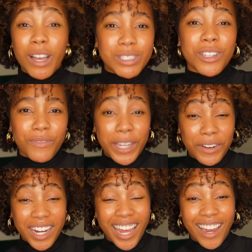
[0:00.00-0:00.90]
still figuring
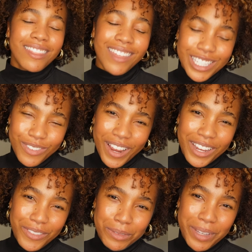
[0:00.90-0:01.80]
it out. Thanks for
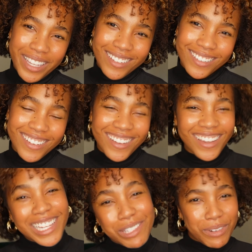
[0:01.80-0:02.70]
hanging with me.
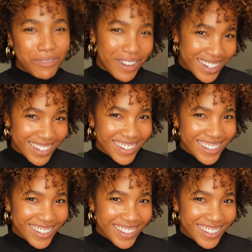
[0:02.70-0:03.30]
It's been fun.